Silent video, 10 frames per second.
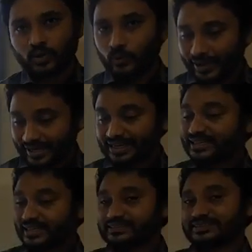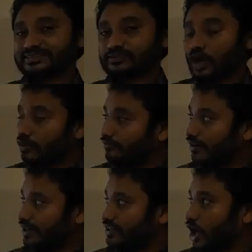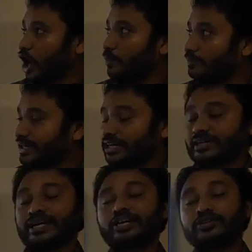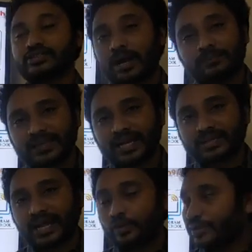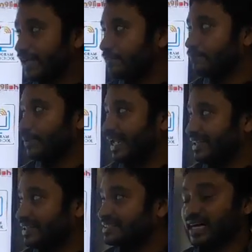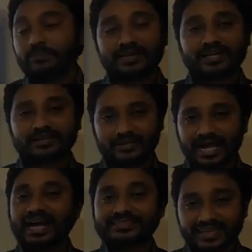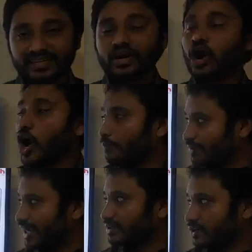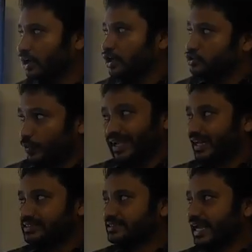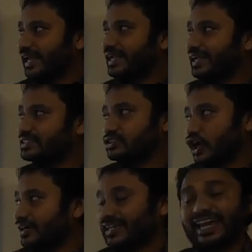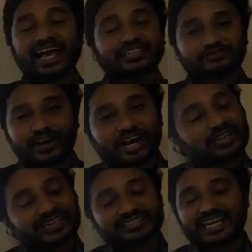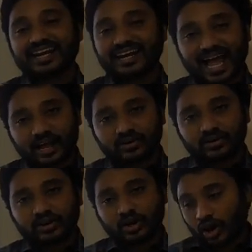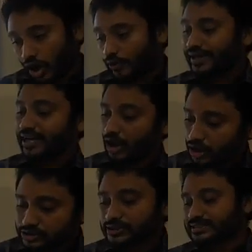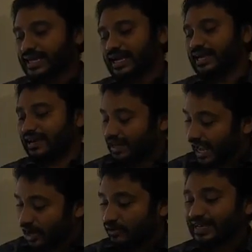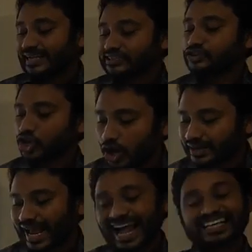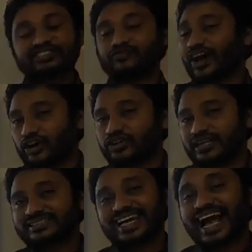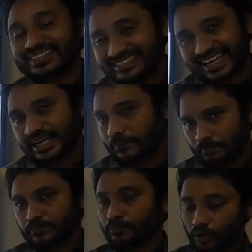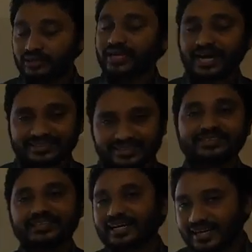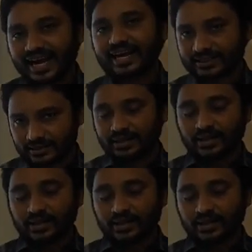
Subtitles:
We can just convert the object into subject, and we can bring the subject as an object. So we can say he is not less ferocious than a lion, or we can also say a lion is not as ferocious as he. Both the answers are correct.